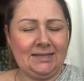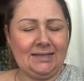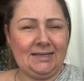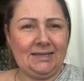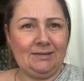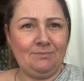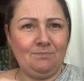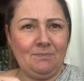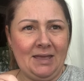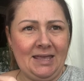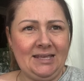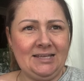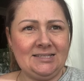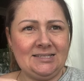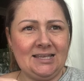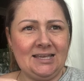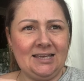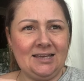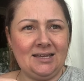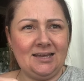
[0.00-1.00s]
it
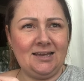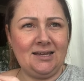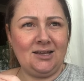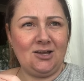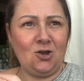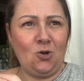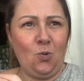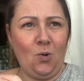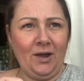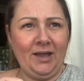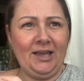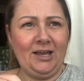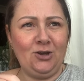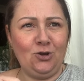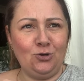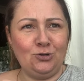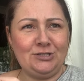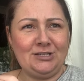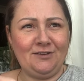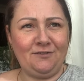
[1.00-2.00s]
makes it quite a
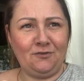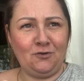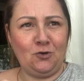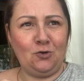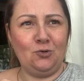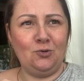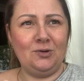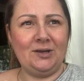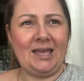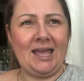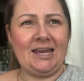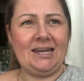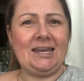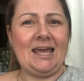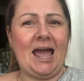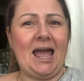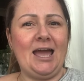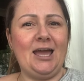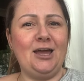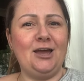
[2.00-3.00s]
lot difficult getting
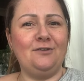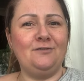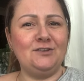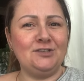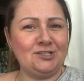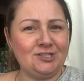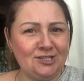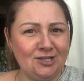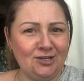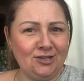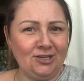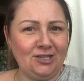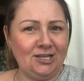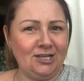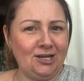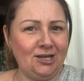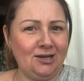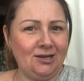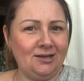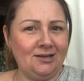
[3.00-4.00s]
it out of a
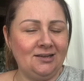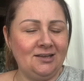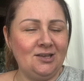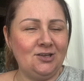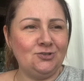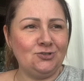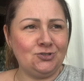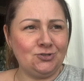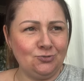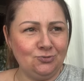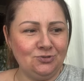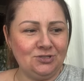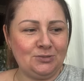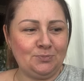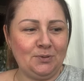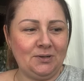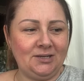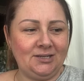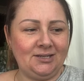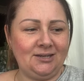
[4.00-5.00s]
circular
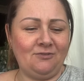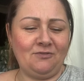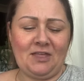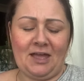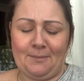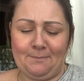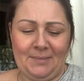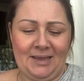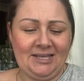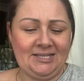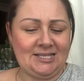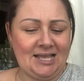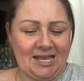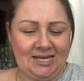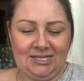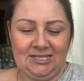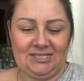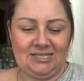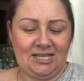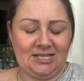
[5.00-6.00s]
saucepan, if that makes
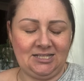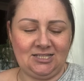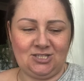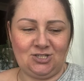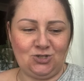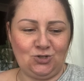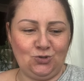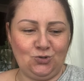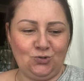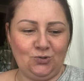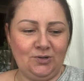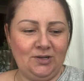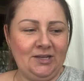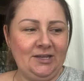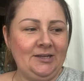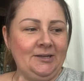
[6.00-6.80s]
any sense at all.